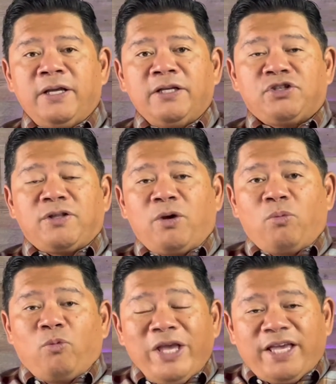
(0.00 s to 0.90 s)
so
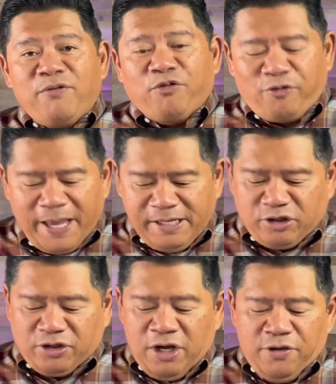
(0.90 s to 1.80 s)
that we can
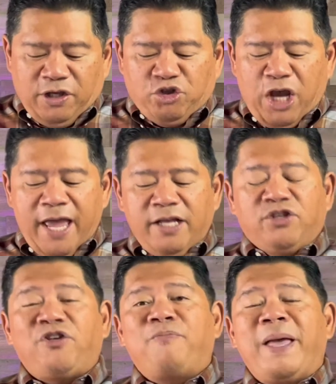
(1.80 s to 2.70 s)
face the
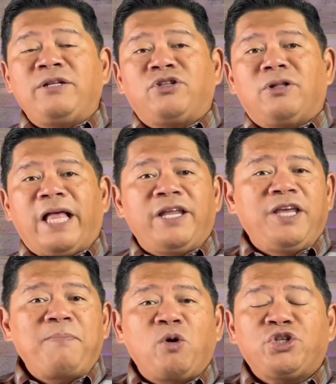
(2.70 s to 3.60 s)
giants of mental and
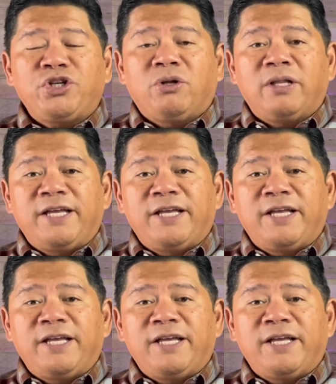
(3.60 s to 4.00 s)
emotional